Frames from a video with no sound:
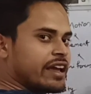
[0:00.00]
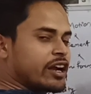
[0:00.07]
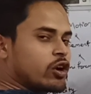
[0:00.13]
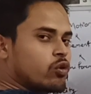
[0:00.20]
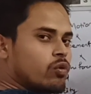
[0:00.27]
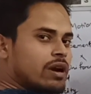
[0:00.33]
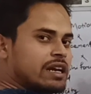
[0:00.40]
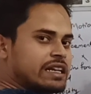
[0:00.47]

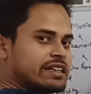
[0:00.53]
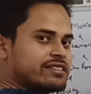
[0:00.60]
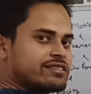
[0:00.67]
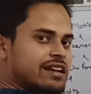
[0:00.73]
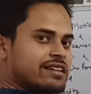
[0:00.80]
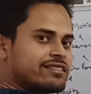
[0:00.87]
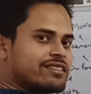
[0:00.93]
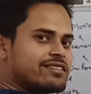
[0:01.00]
equal
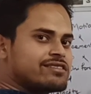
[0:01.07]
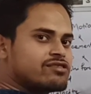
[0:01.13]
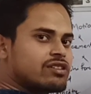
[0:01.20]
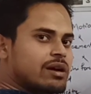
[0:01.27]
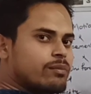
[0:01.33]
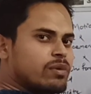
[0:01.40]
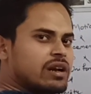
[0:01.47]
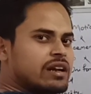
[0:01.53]
distances
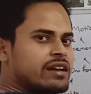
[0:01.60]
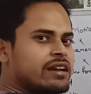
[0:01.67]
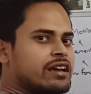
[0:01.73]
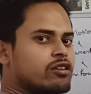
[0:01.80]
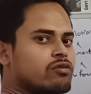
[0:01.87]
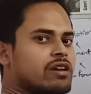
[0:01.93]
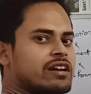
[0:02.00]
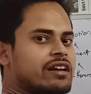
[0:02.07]
traveled in
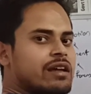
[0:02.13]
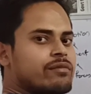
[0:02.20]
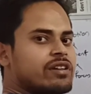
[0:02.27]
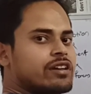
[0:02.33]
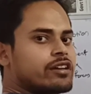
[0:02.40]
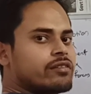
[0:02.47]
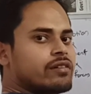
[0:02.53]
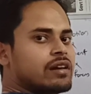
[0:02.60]
equal time
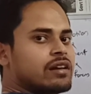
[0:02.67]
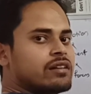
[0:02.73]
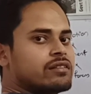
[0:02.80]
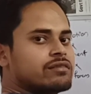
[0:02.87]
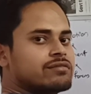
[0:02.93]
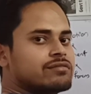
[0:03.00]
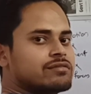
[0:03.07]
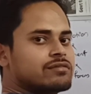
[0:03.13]
interval.
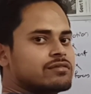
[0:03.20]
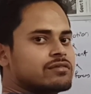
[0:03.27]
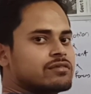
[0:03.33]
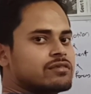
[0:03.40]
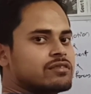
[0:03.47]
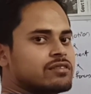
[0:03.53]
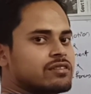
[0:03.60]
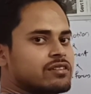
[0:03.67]

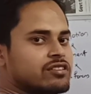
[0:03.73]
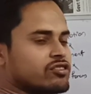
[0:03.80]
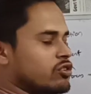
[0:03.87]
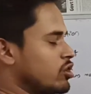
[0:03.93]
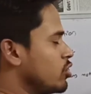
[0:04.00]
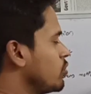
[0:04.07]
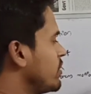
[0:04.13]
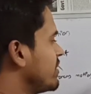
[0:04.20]
So
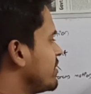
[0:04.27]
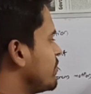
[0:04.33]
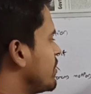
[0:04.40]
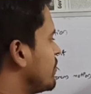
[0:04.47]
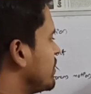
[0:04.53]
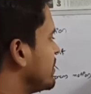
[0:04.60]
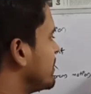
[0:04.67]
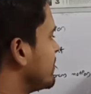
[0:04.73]
always
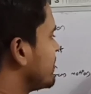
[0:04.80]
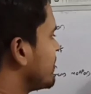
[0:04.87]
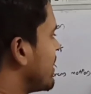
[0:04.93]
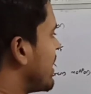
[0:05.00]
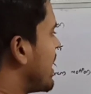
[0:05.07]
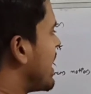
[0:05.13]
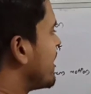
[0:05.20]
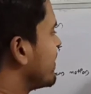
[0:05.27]
remember this,
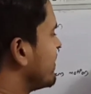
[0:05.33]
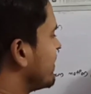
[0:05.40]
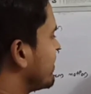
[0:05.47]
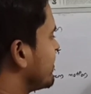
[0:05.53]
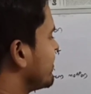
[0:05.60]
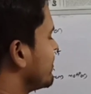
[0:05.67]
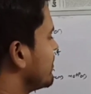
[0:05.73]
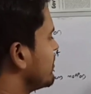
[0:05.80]
add
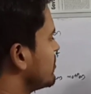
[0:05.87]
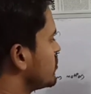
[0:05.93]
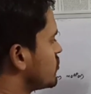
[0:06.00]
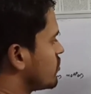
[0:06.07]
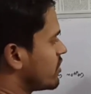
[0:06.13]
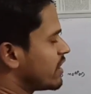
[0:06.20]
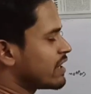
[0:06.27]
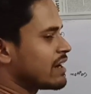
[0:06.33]
this
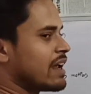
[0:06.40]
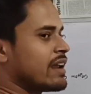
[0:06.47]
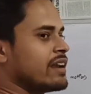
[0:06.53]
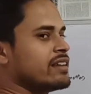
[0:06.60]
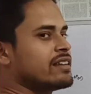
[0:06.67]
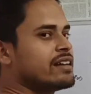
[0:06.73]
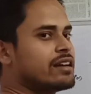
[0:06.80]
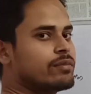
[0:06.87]
straight line
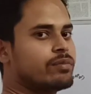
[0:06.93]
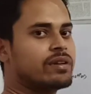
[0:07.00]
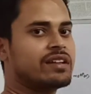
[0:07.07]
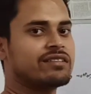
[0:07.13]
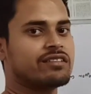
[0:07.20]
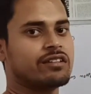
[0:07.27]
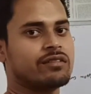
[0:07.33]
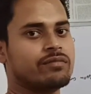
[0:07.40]
in the
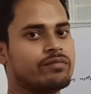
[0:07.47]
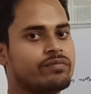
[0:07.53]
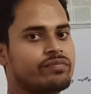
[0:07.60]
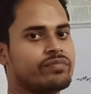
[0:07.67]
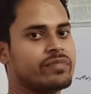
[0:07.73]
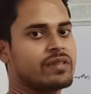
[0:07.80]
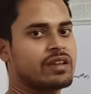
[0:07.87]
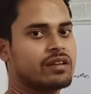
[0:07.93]
definition.
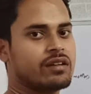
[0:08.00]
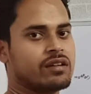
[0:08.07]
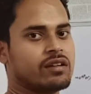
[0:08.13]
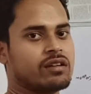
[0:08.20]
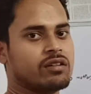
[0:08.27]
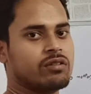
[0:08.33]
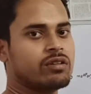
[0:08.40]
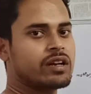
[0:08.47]

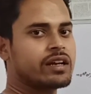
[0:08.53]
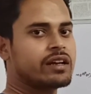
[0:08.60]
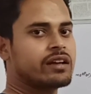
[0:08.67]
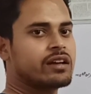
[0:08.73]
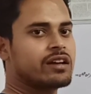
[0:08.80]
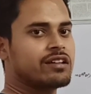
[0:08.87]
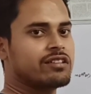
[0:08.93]
Okay,